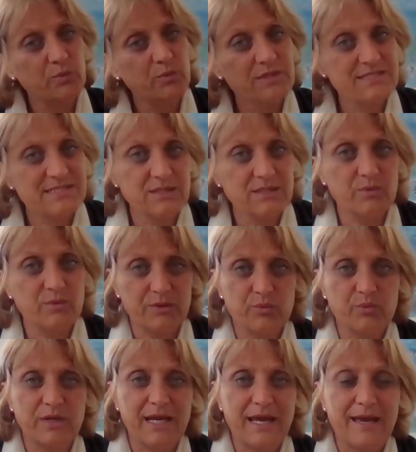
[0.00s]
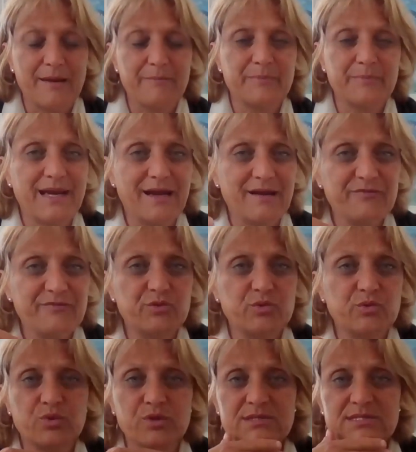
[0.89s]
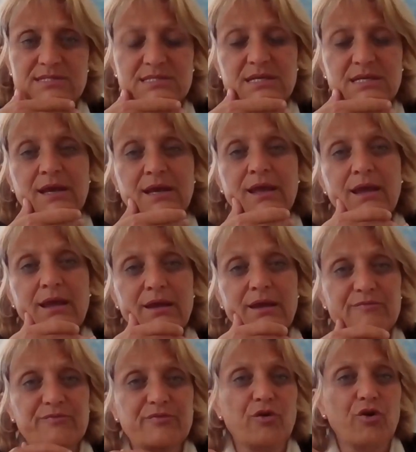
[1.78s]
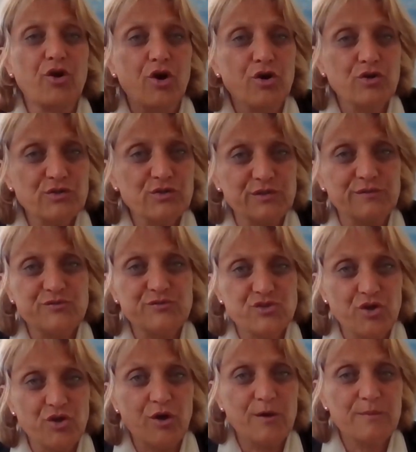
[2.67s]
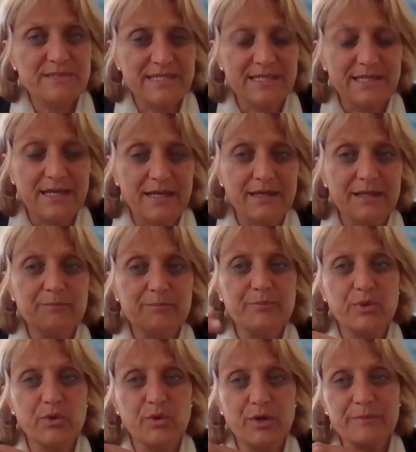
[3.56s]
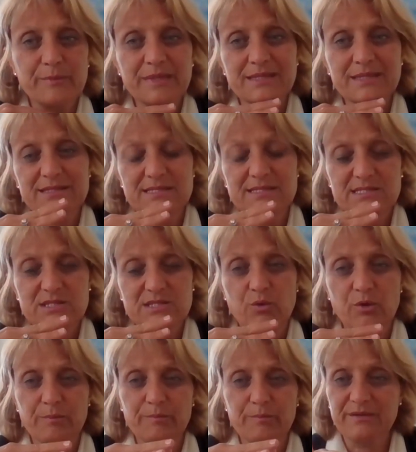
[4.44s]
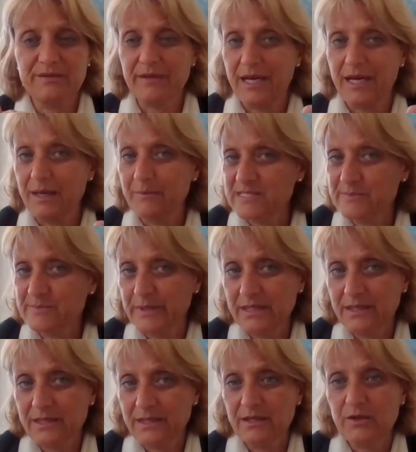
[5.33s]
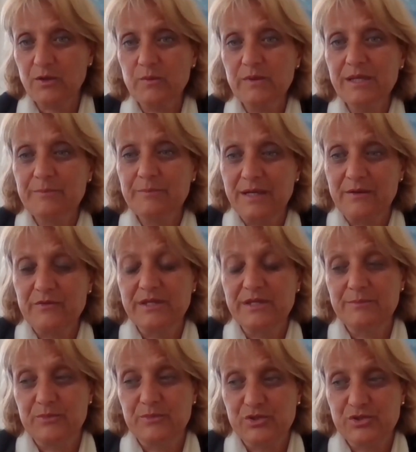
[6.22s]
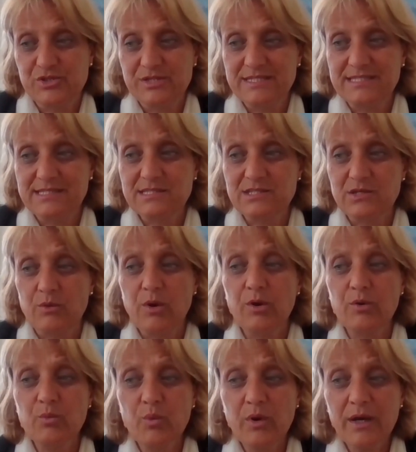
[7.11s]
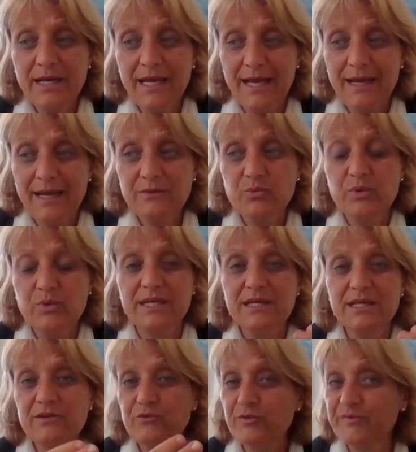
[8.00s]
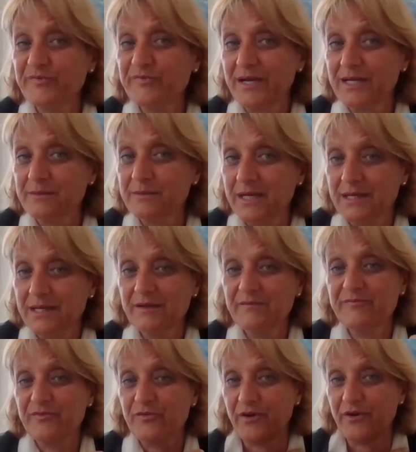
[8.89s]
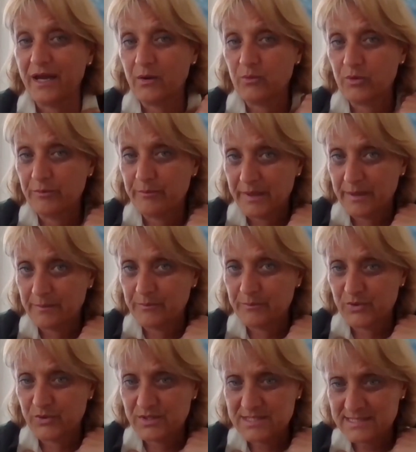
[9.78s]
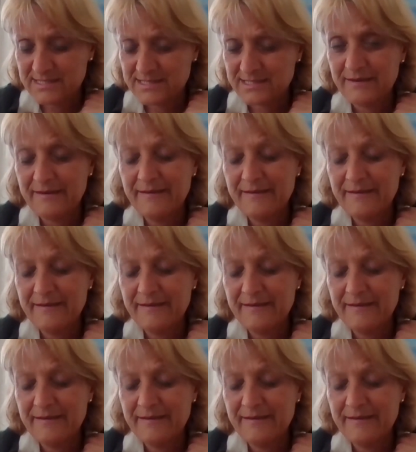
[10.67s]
We will see what will happen afterwards for loss of jobs and unemployment and so on, but I'm speaking only about the emergency. So on one hand, we need to find money for our members.